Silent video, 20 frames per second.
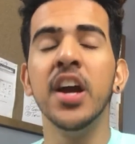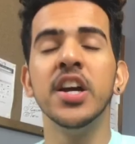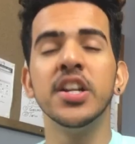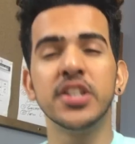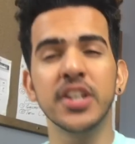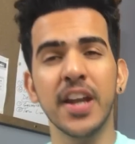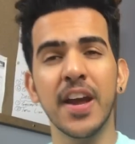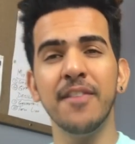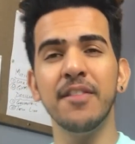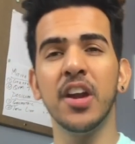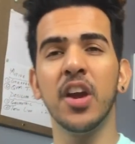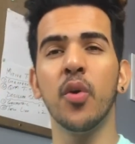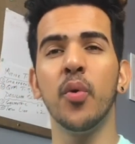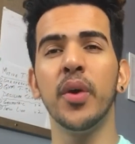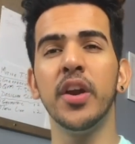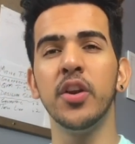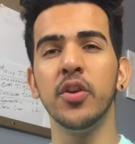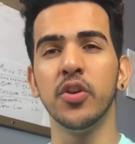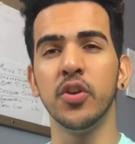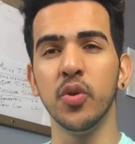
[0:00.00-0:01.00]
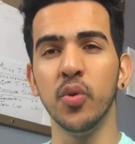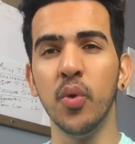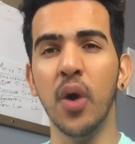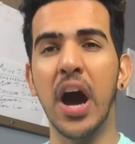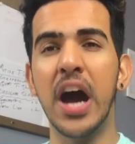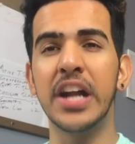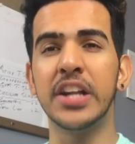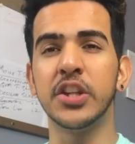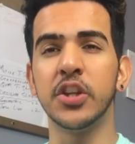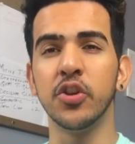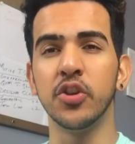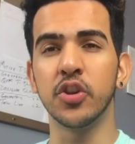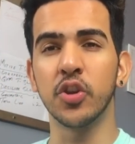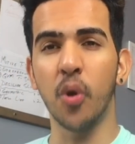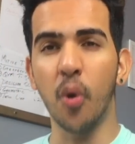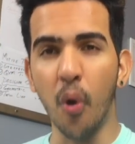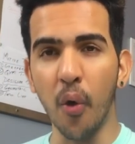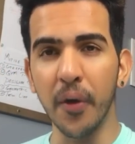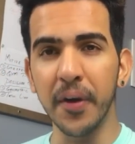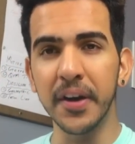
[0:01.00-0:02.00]
Today we're going to do a
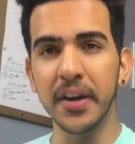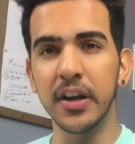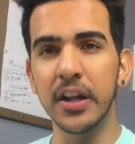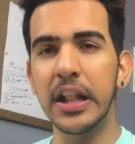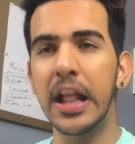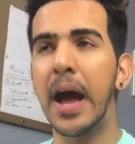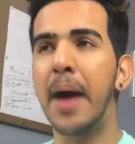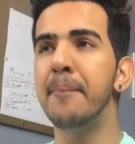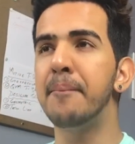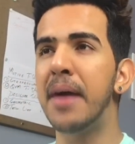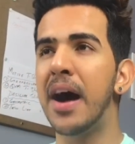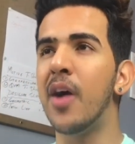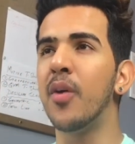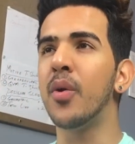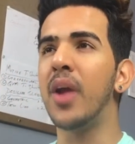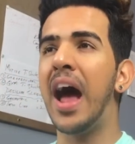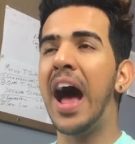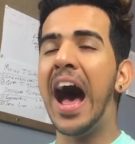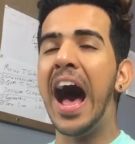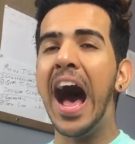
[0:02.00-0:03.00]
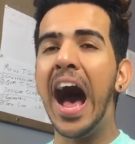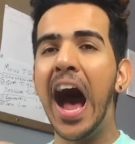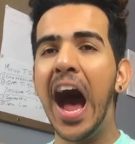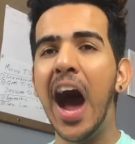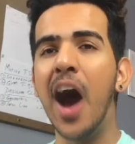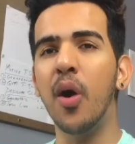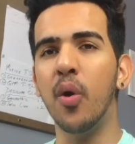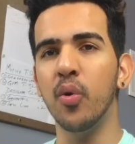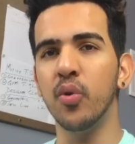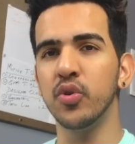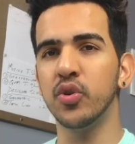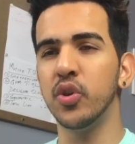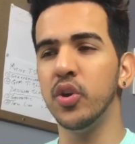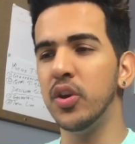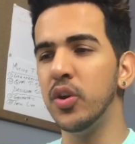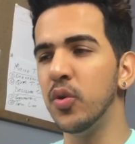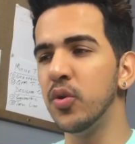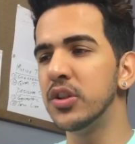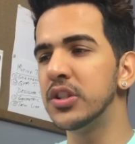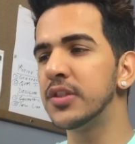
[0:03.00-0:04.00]
tutorial about how to
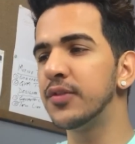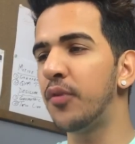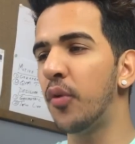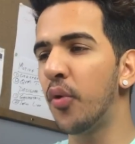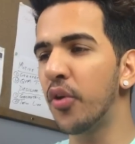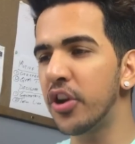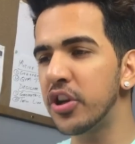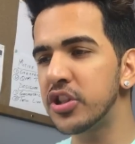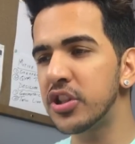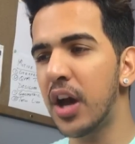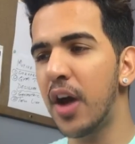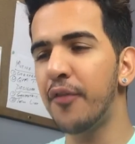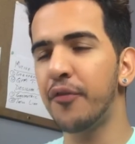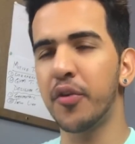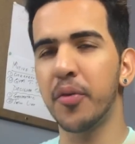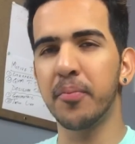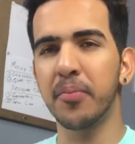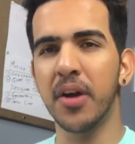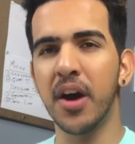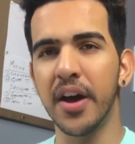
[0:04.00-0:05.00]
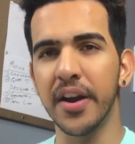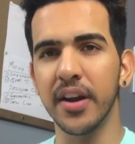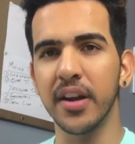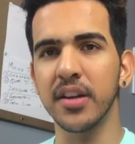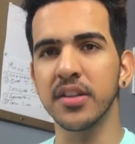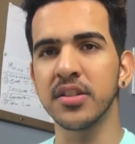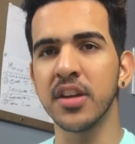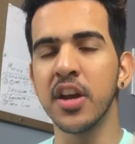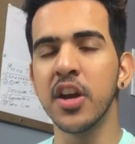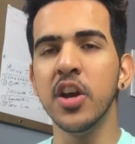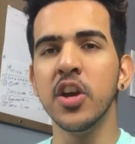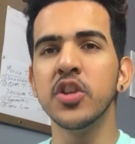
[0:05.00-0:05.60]
use Photoshop for products.